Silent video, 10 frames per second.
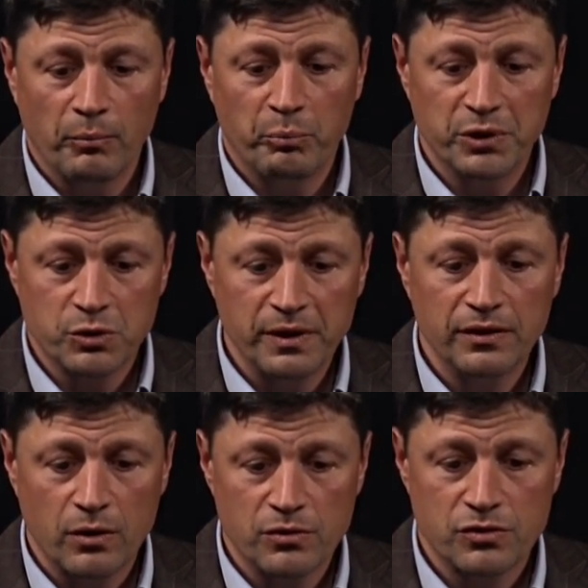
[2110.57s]
Between
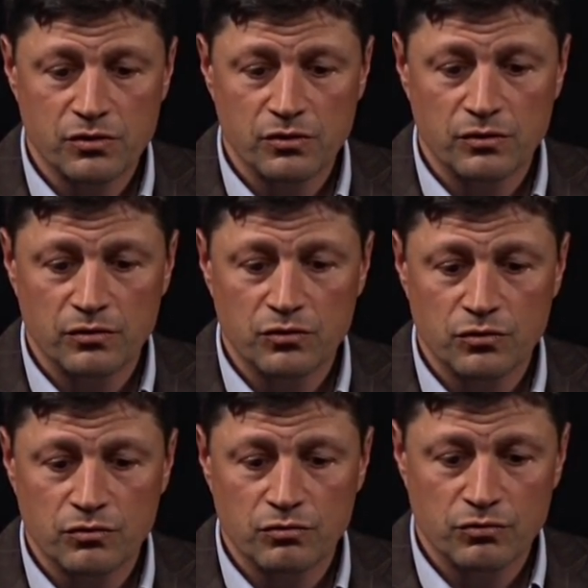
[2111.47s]
those
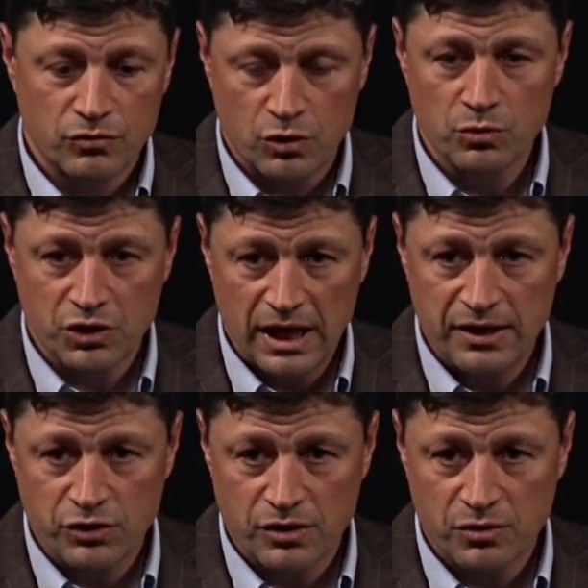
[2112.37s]
two
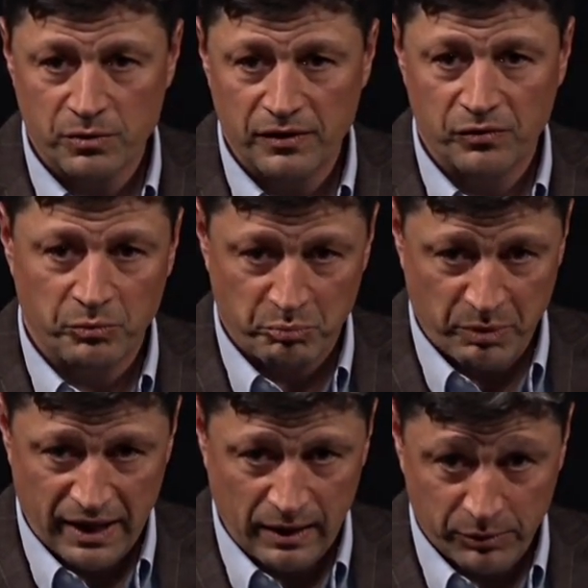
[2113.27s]
changes, we've
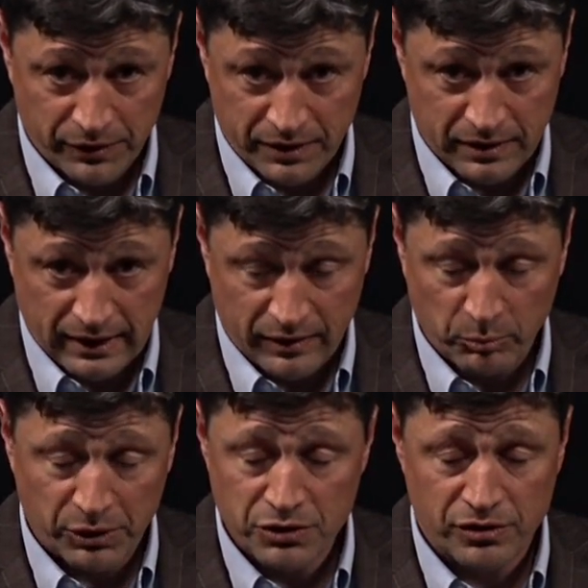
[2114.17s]
been able to get the
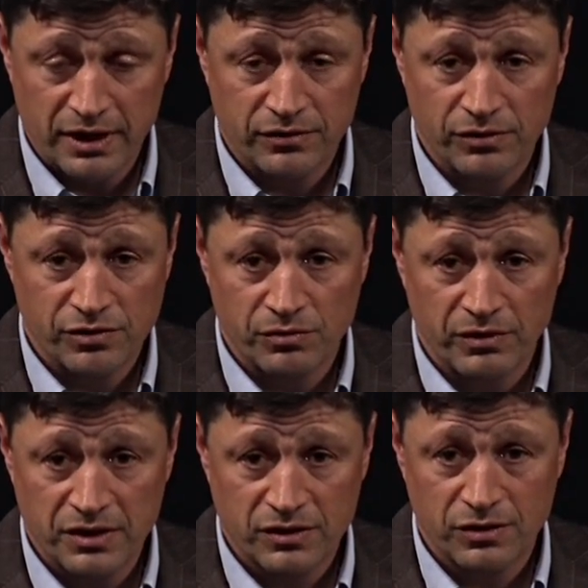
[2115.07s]
blood transfusion
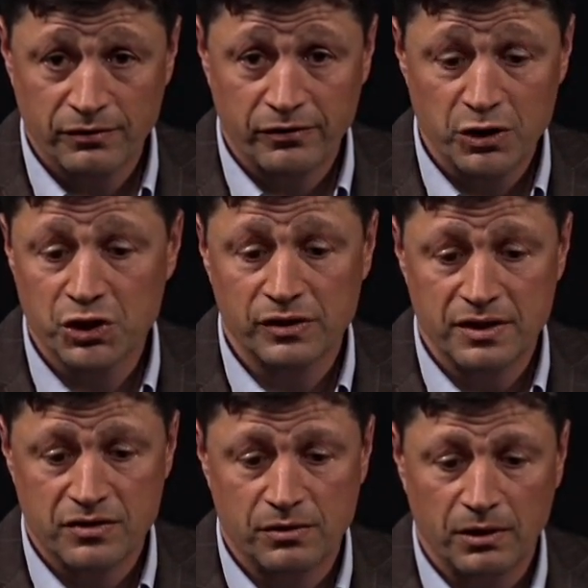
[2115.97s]
risk to
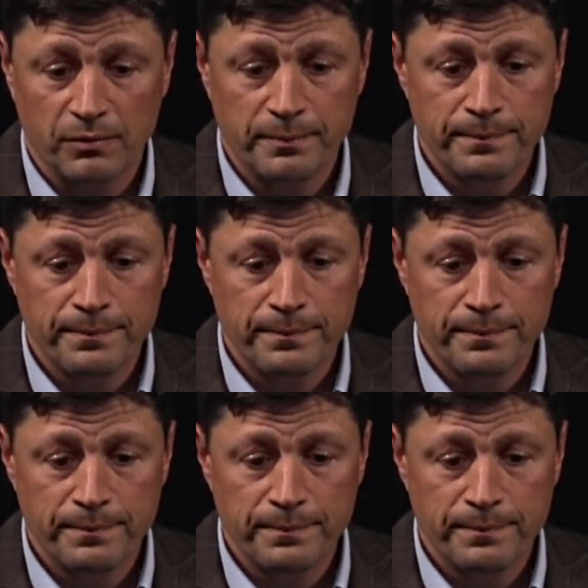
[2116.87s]
virtually zero.